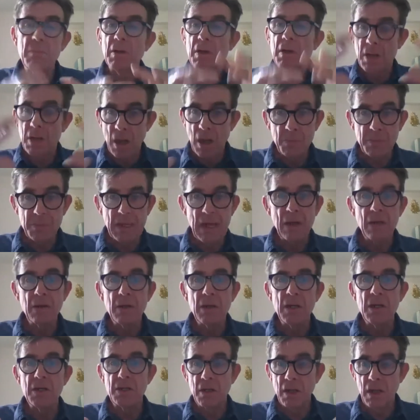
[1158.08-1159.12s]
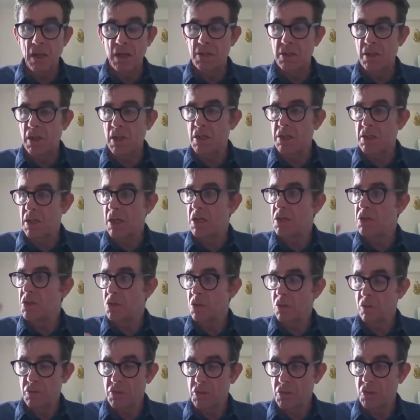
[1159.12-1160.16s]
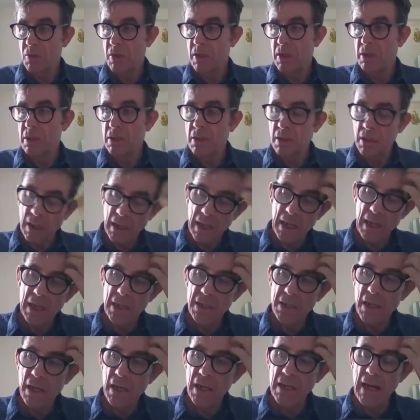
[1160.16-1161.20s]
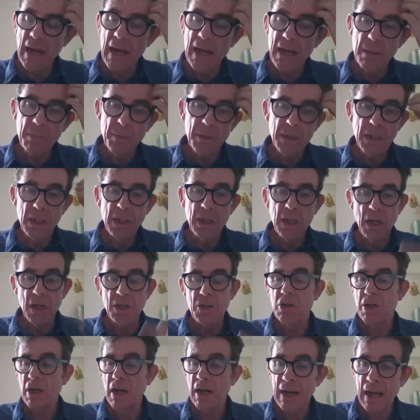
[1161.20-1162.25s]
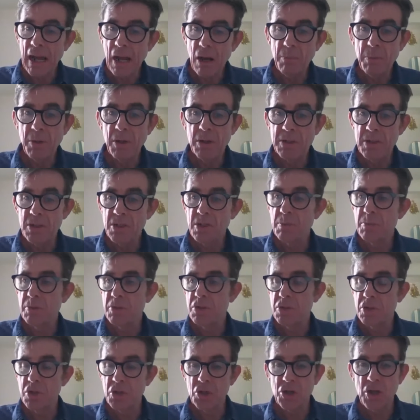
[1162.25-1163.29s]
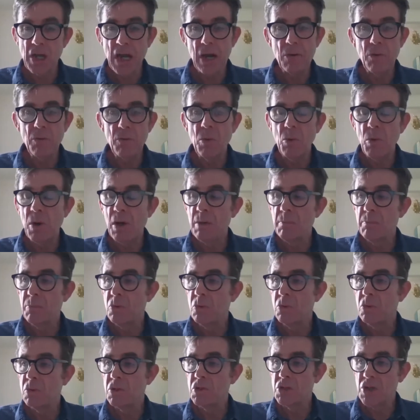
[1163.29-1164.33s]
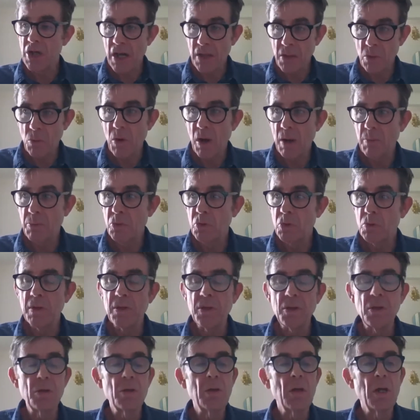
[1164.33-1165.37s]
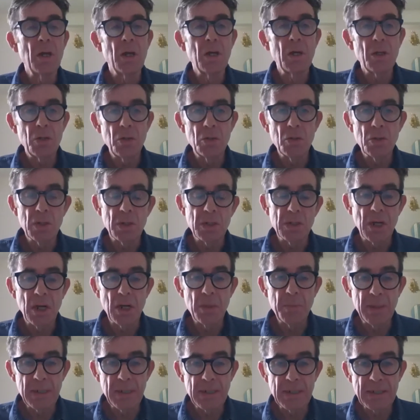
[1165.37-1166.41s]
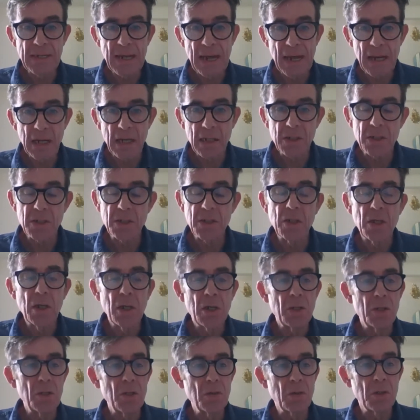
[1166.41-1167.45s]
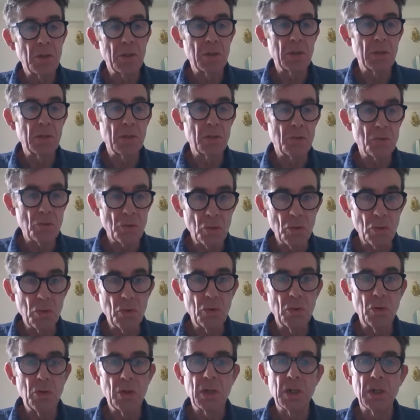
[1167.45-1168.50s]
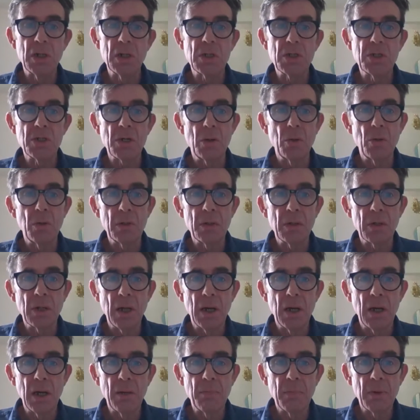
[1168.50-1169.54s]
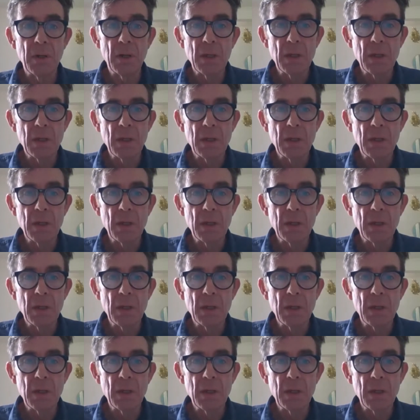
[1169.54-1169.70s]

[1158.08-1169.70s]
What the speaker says: comes out as into your screen, and anybody, and you can allow participants to share on the whiteboard, share the whiteboard with you. You can type in text, you can draw, and so on.